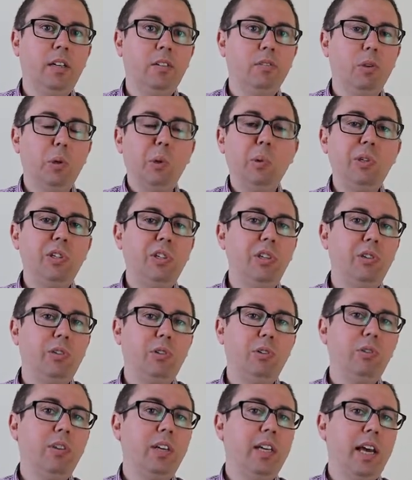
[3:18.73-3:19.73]
So always just
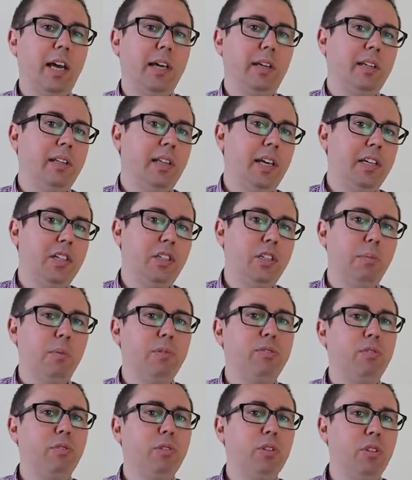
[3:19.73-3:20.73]
do the calculations
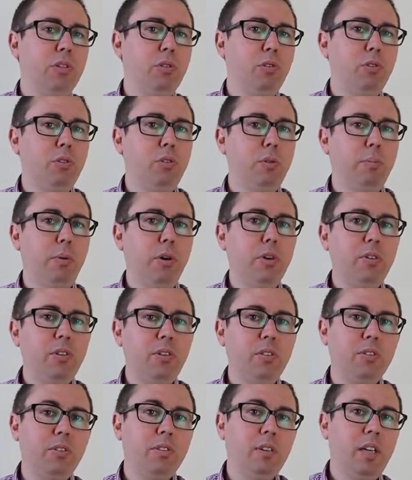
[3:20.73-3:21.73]
before you do the
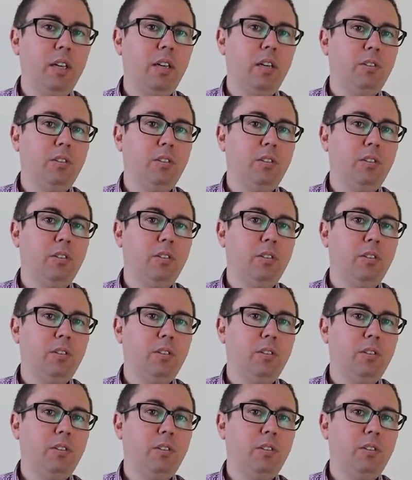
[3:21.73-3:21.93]
bonus,